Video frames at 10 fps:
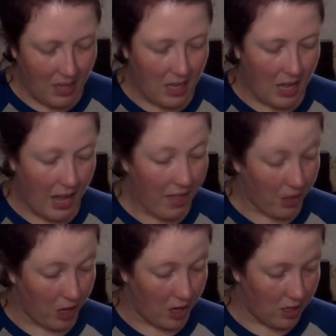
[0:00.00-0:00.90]

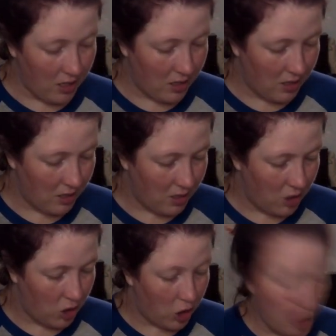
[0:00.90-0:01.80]
Heather
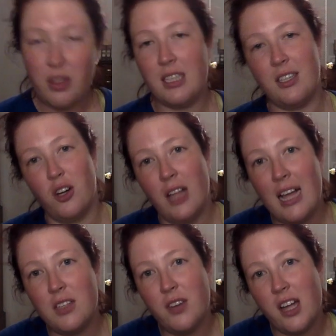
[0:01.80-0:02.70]
showed this in her
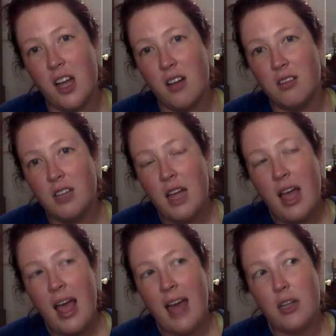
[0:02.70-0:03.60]
last video,
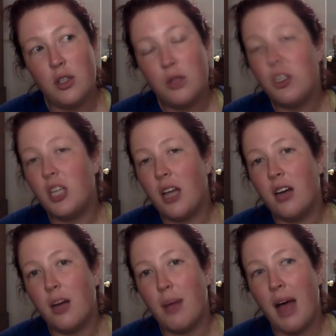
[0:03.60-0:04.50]
and as soon as she held it
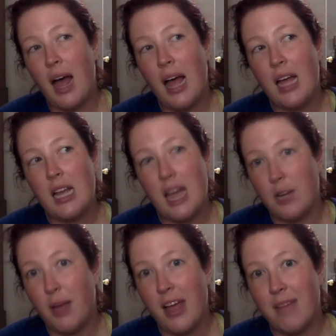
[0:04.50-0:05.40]
up, I had to
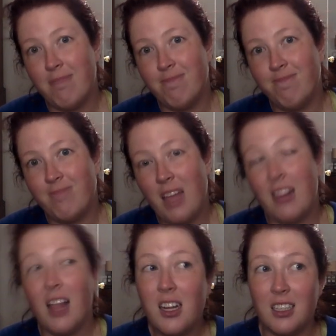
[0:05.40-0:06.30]
buy it. And
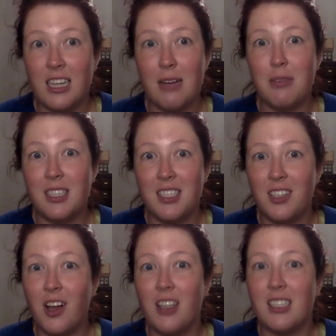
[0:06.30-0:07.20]
luckily, it was
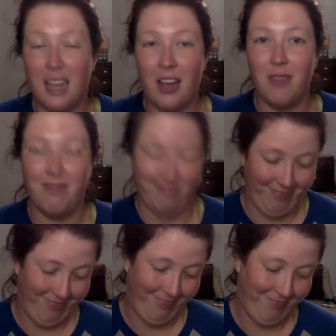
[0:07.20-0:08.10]
still on sale.
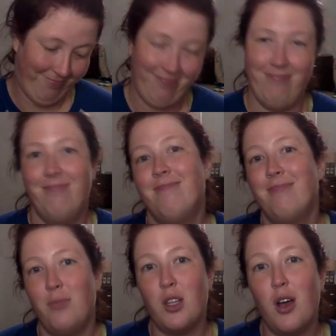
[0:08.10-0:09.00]

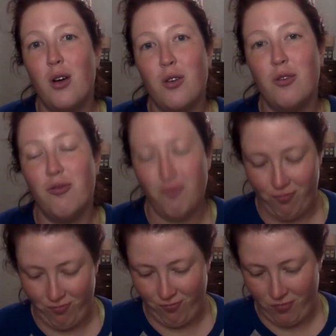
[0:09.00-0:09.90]
So,
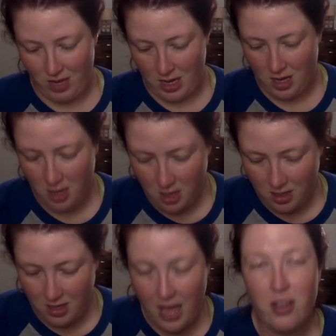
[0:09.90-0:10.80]

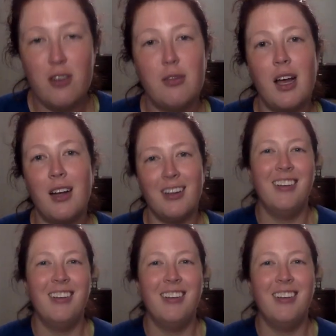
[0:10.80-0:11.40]
Heather, you suck.